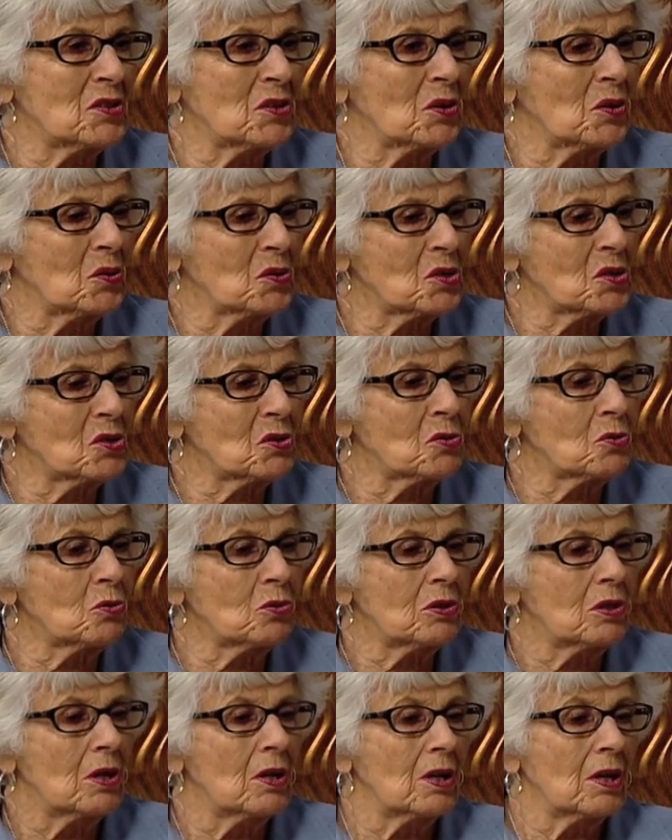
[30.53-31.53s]
So
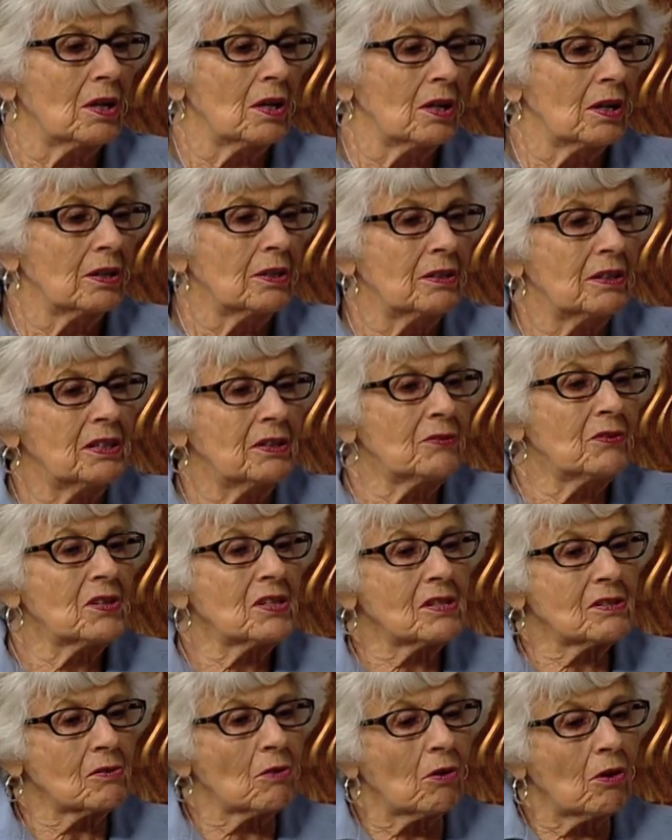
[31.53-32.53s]
Sue, Give
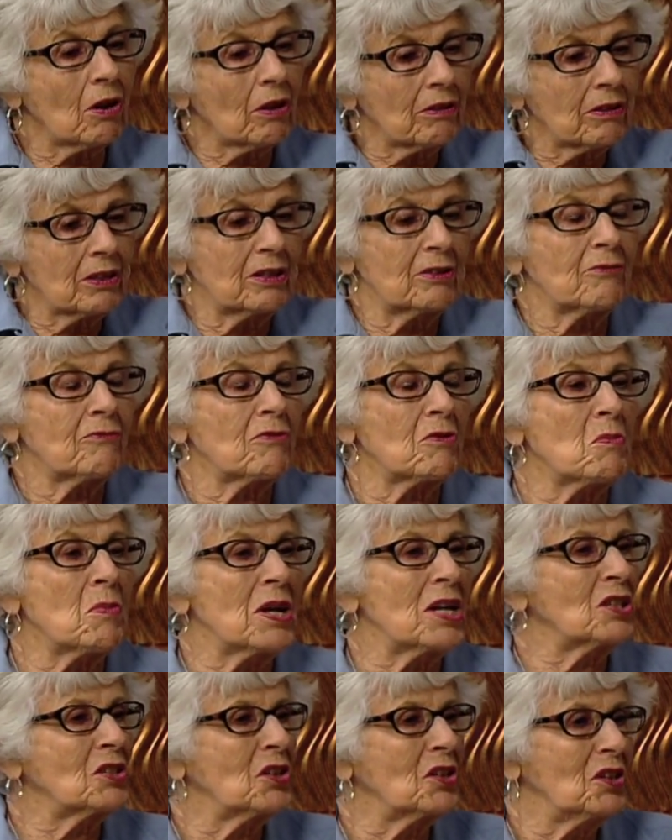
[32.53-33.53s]
us all the
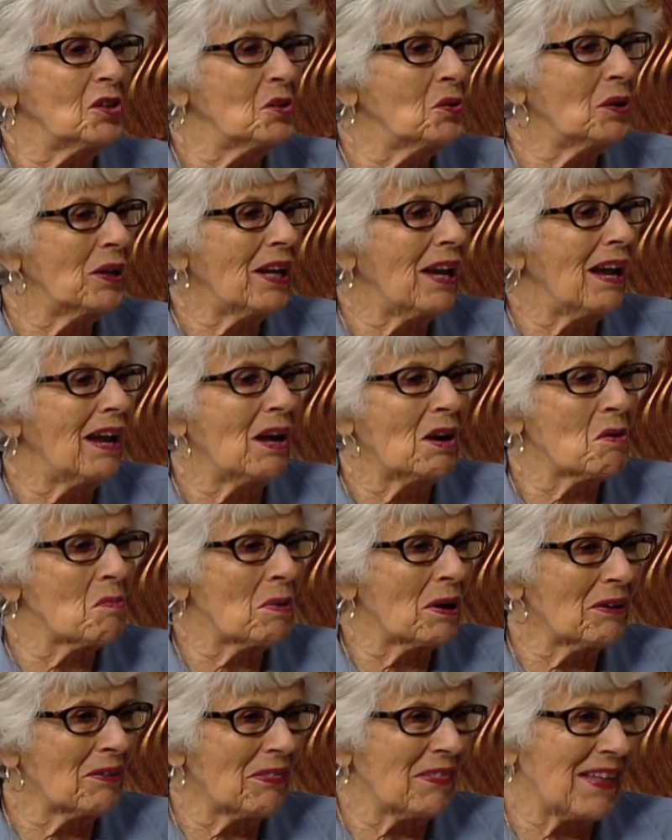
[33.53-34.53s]
information you can
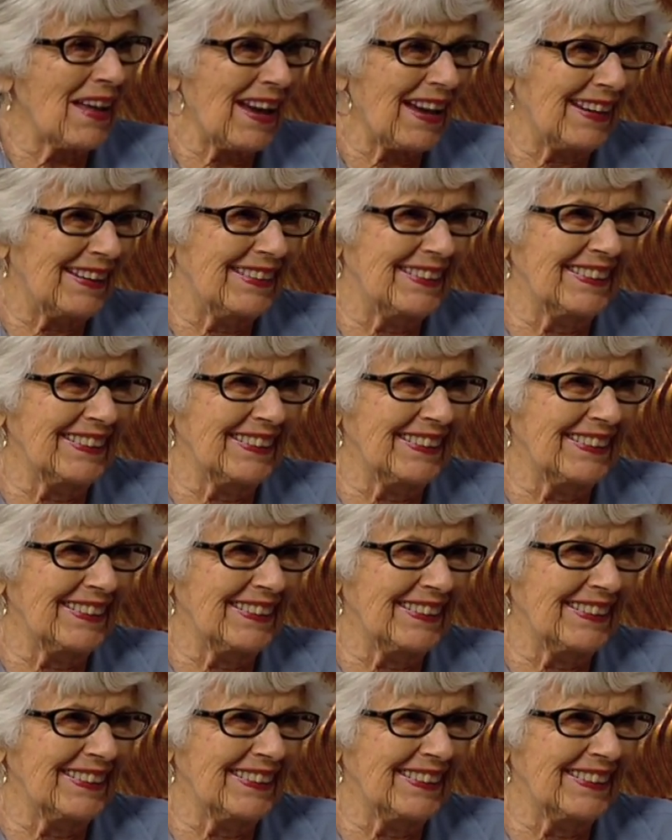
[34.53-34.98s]
about that.